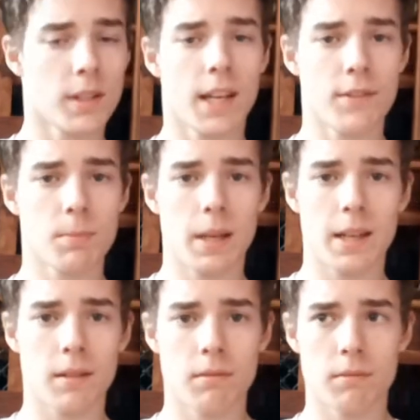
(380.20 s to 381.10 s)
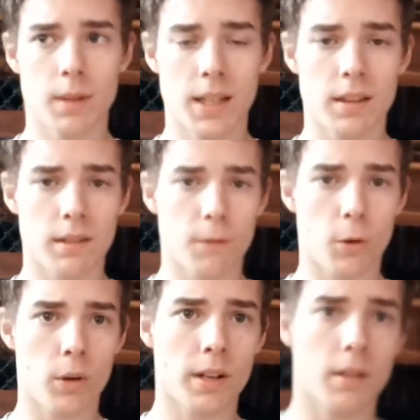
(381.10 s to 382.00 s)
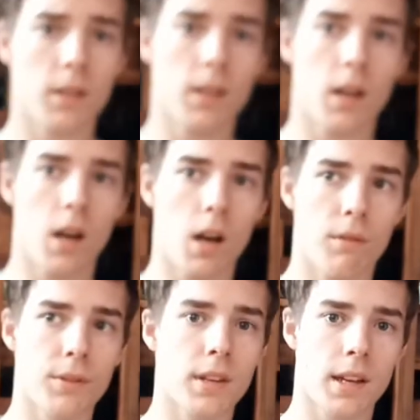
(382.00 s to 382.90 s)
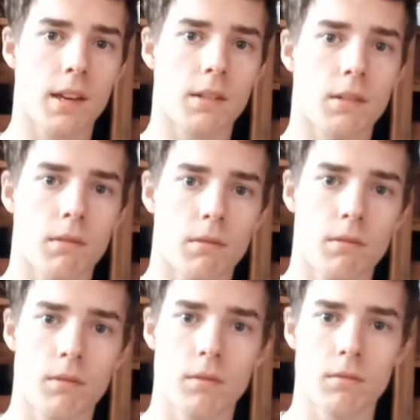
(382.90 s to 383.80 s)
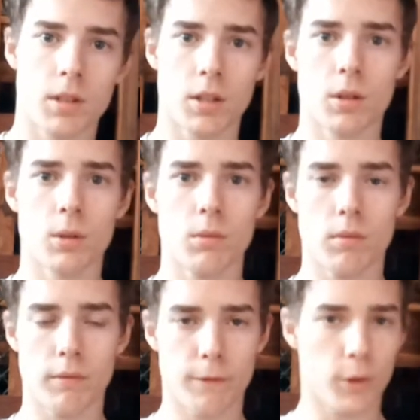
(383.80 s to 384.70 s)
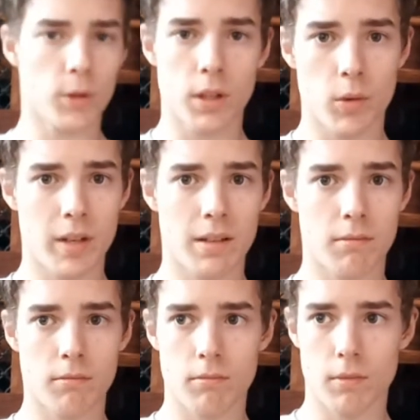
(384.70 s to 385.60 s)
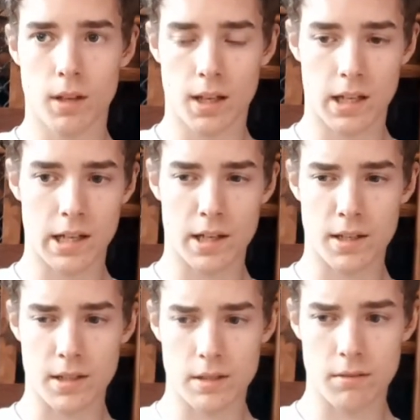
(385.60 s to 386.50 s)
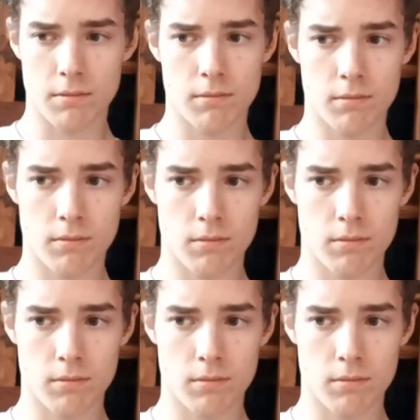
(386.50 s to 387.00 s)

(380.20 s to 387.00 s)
You wouldn't have to pay anything for it, other than, you know, food that you eat, and